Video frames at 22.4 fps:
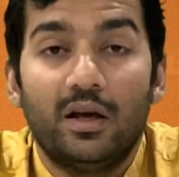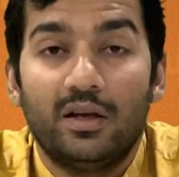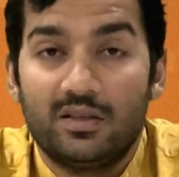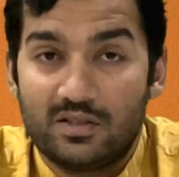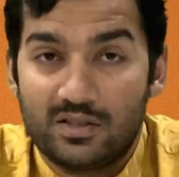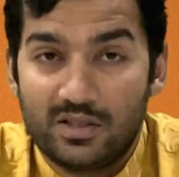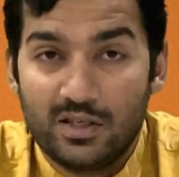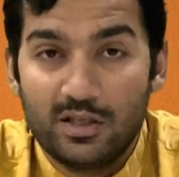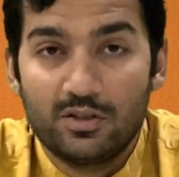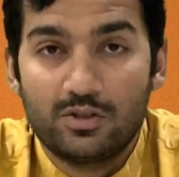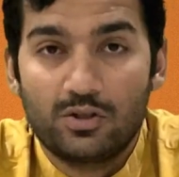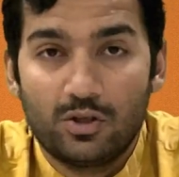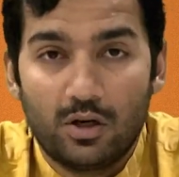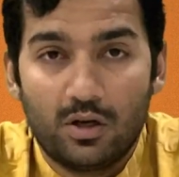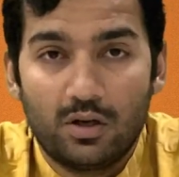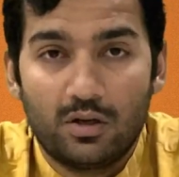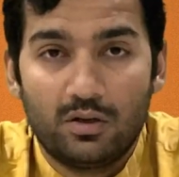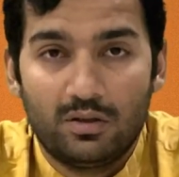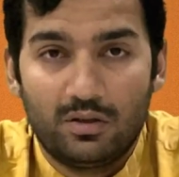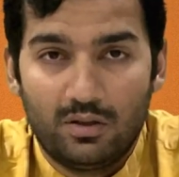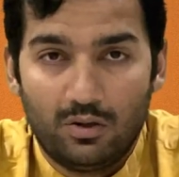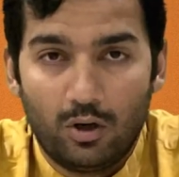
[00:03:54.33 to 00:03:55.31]
Since
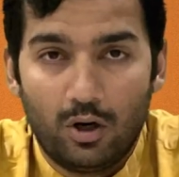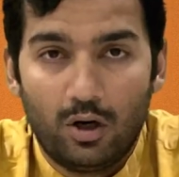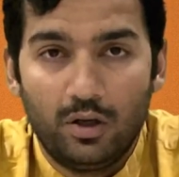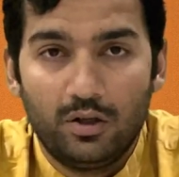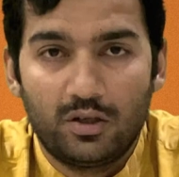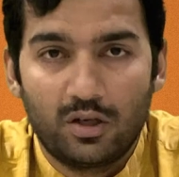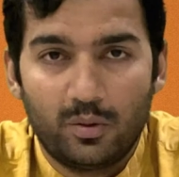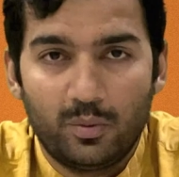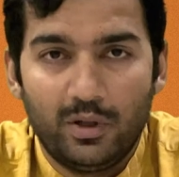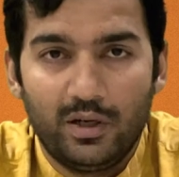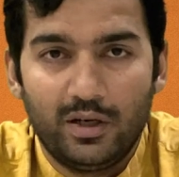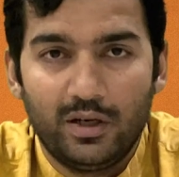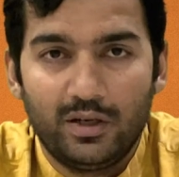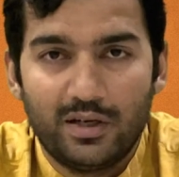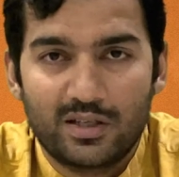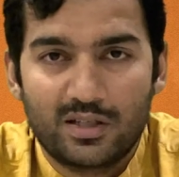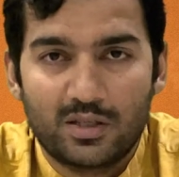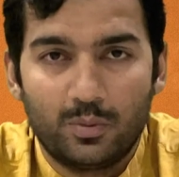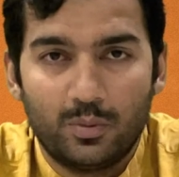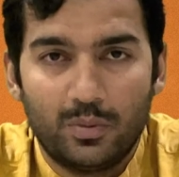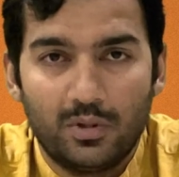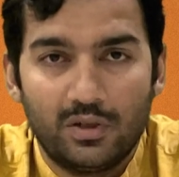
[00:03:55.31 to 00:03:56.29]
your non-terminating
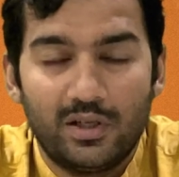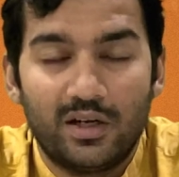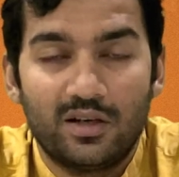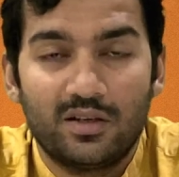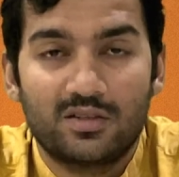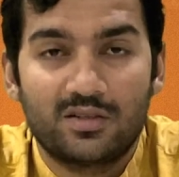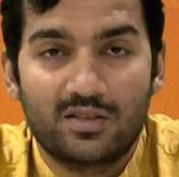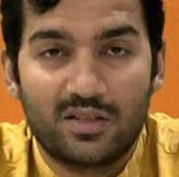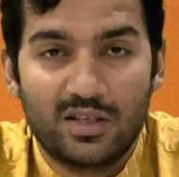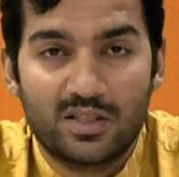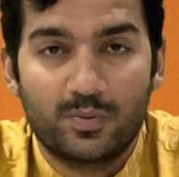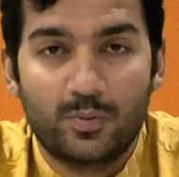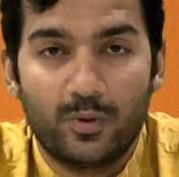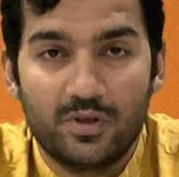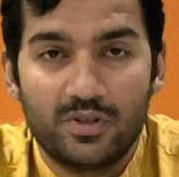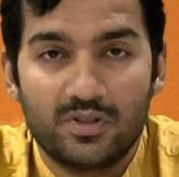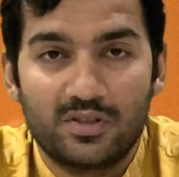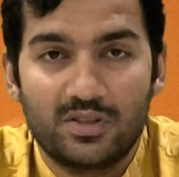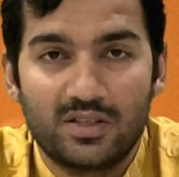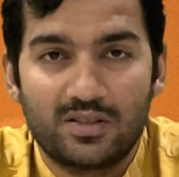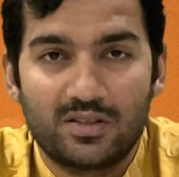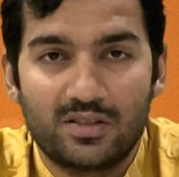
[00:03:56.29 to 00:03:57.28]
decimal, that is
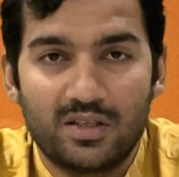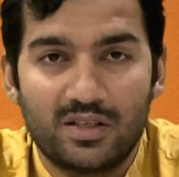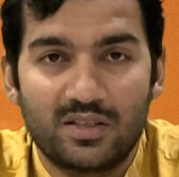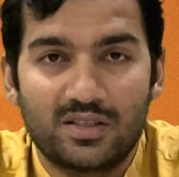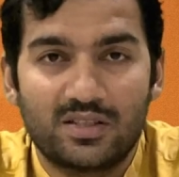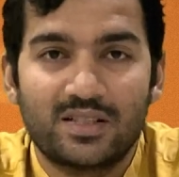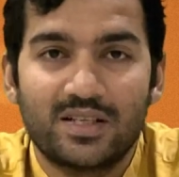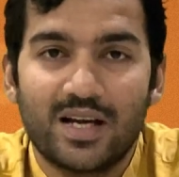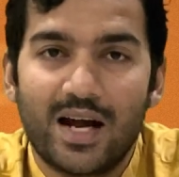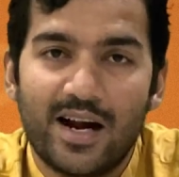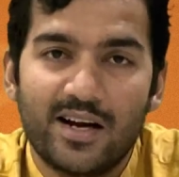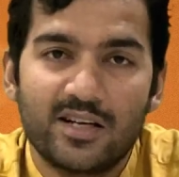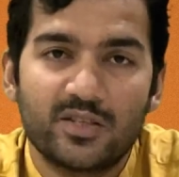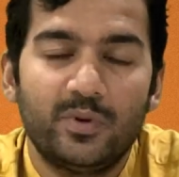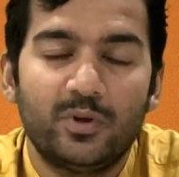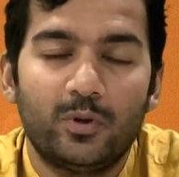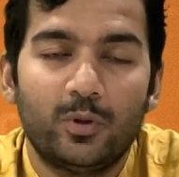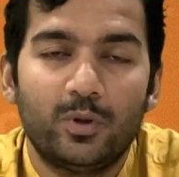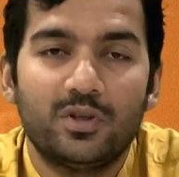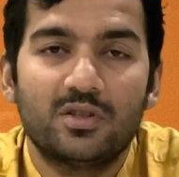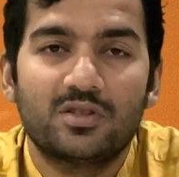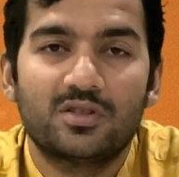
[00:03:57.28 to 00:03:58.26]
6.66, stands
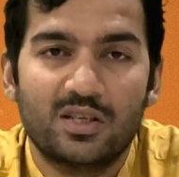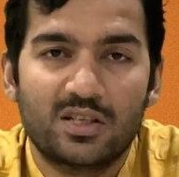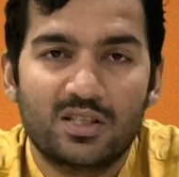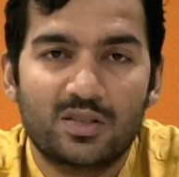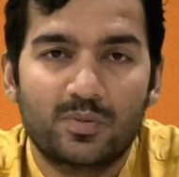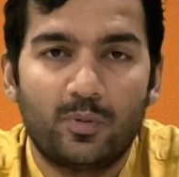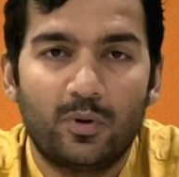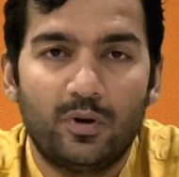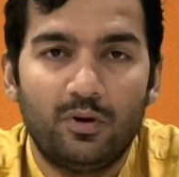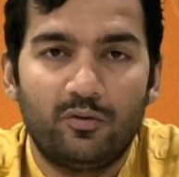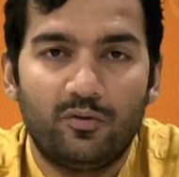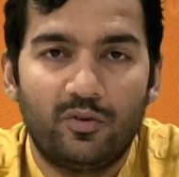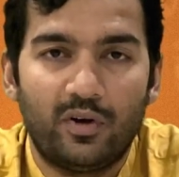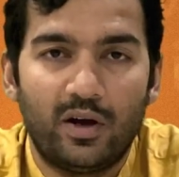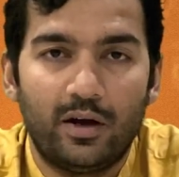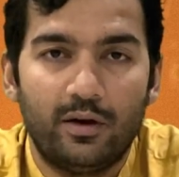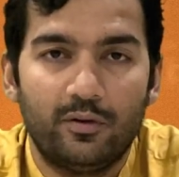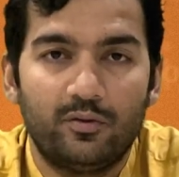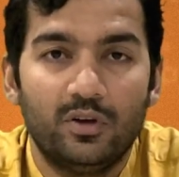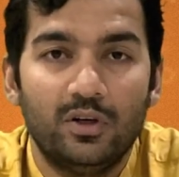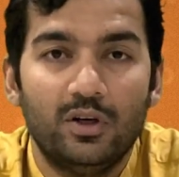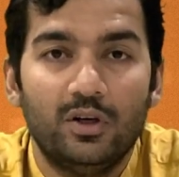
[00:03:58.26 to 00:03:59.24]
between
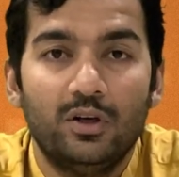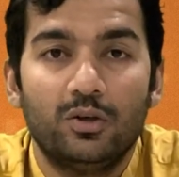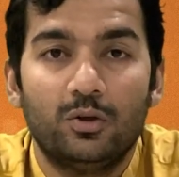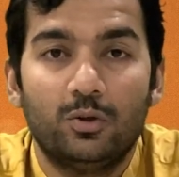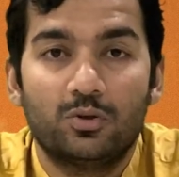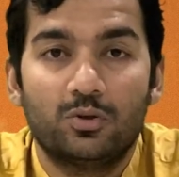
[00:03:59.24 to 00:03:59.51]
6.5 to